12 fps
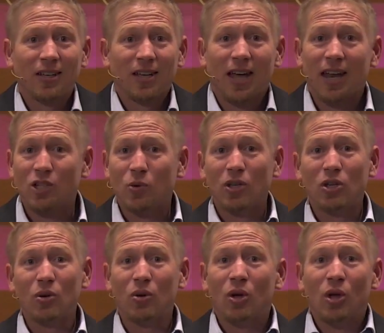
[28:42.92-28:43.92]
And as we
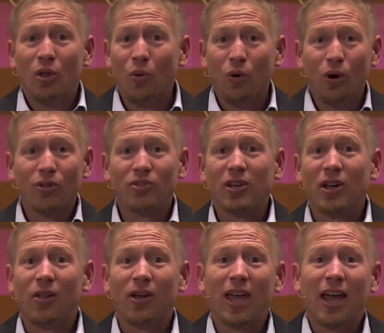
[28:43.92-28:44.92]
do, the world's going to
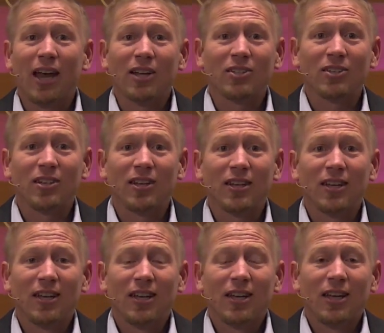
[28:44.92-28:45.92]
look at us
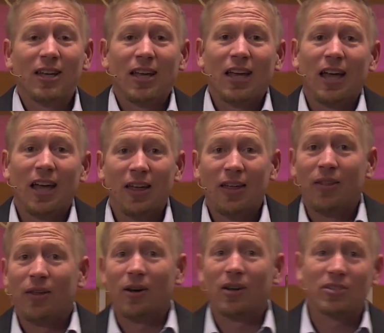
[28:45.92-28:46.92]
and,
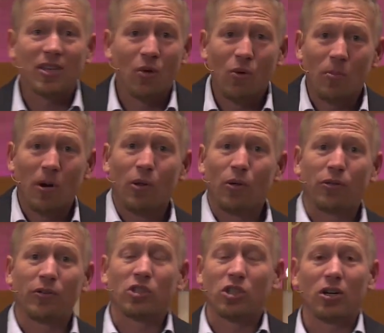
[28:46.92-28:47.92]
they're going to say, Woodbury
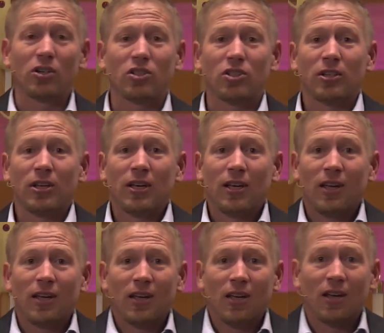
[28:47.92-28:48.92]
Lutheran Church,
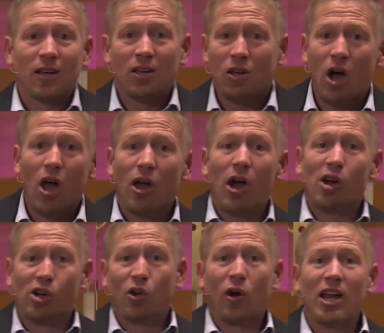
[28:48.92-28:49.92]
uh, you all
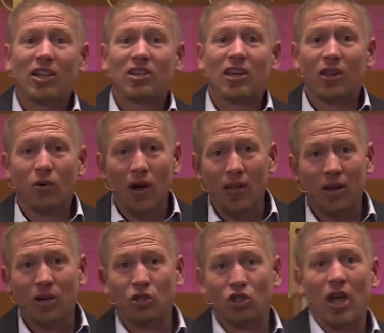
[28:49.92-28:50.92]
are crazy in the way that
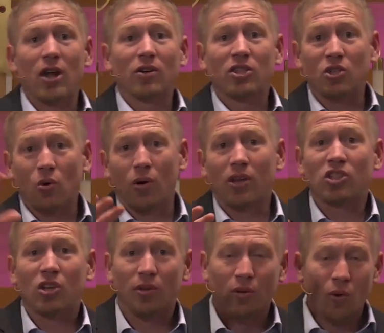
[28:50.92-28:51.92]
you're generous toward
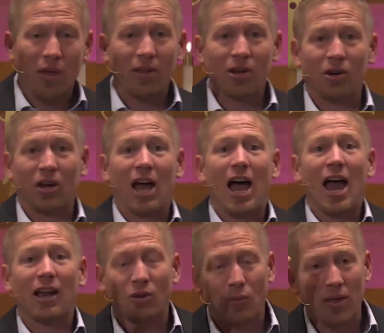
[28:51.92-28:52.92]
each other, the way that you're
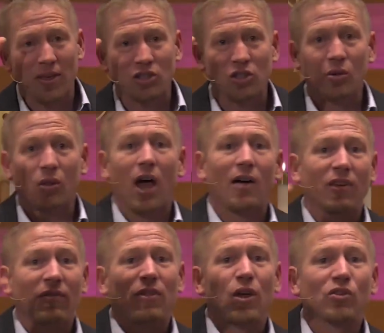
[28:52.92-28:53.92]
kind, the way that you love,
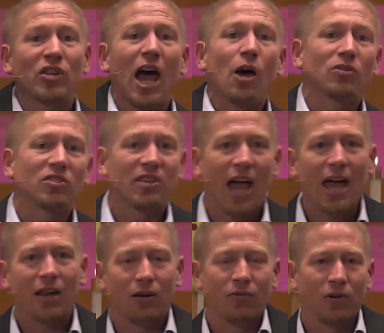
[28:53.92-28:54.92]
even those
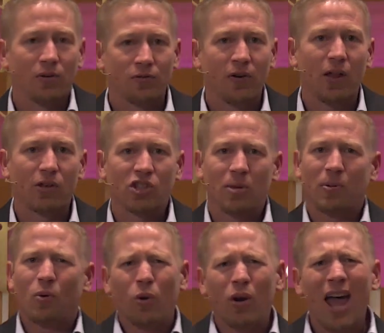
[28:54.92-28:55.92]
outside of your fellowship.
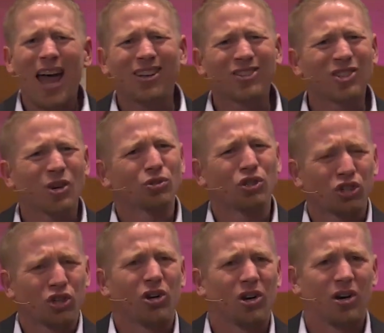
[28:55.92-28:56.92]
And we're not so
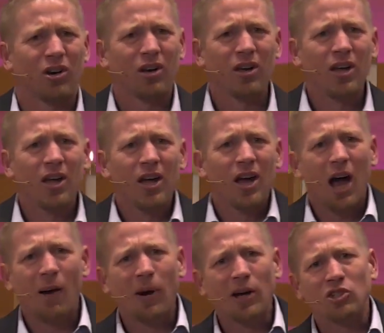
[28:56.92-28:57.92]
sure
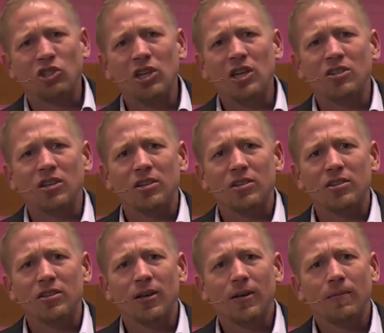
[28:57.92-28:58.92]
about Jesus.